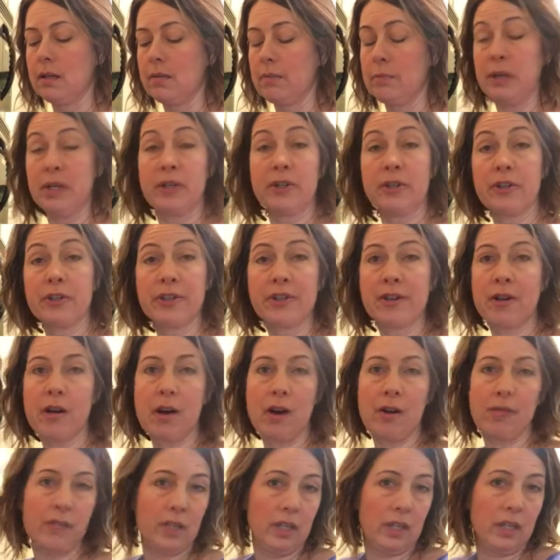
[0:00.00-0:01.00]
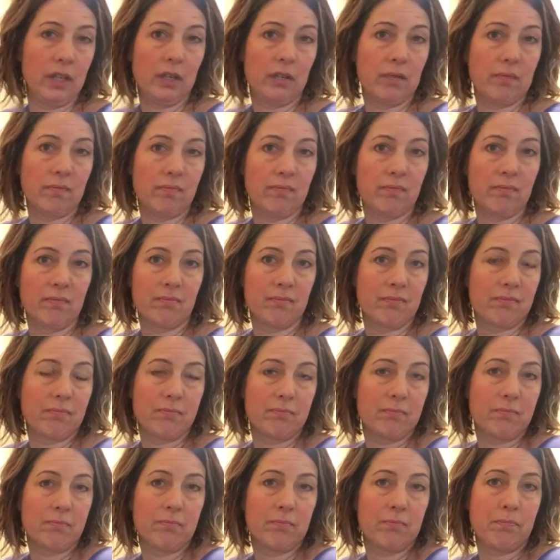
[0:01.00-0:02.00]
bitter coffee
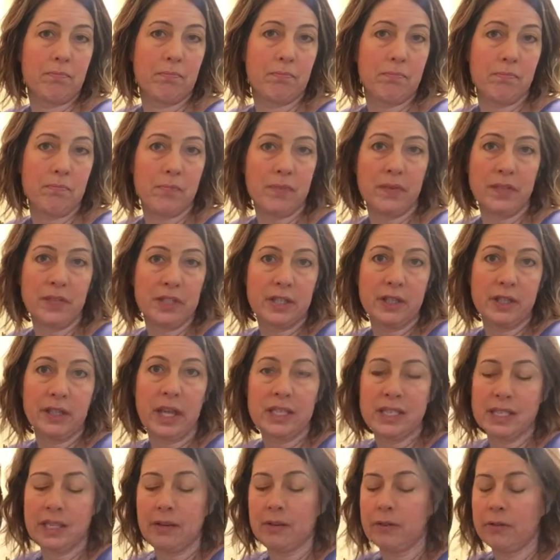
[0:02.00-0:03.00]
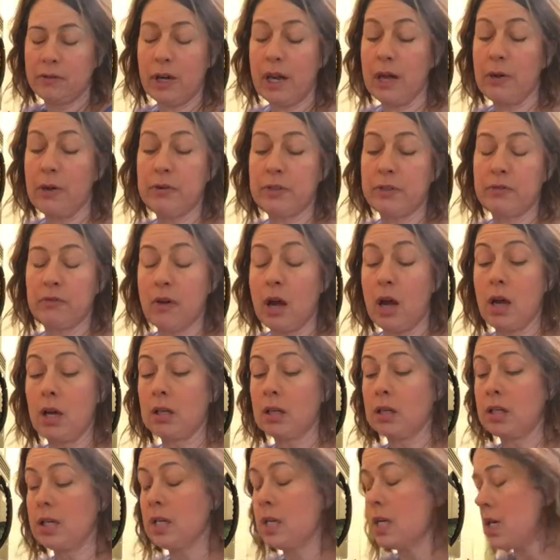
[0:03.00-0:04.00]
unless I ground it
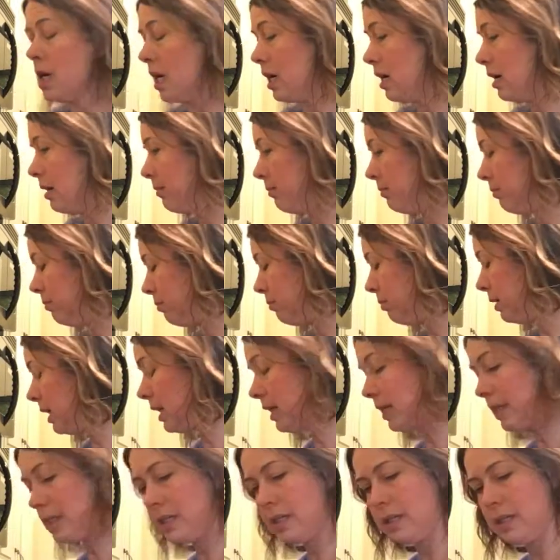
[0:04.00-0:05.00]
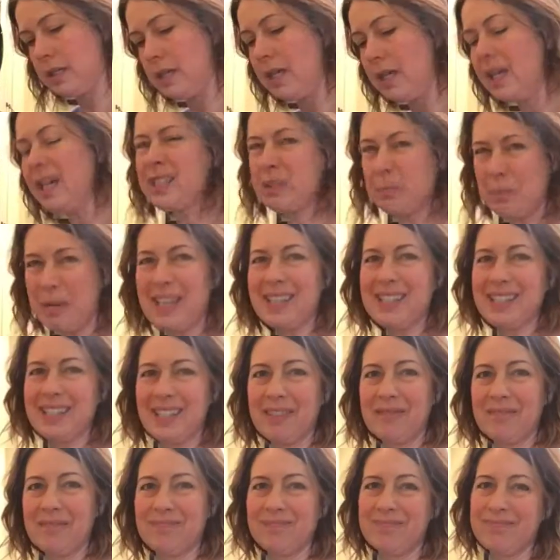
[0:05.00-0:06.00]
wrong, but it's messy.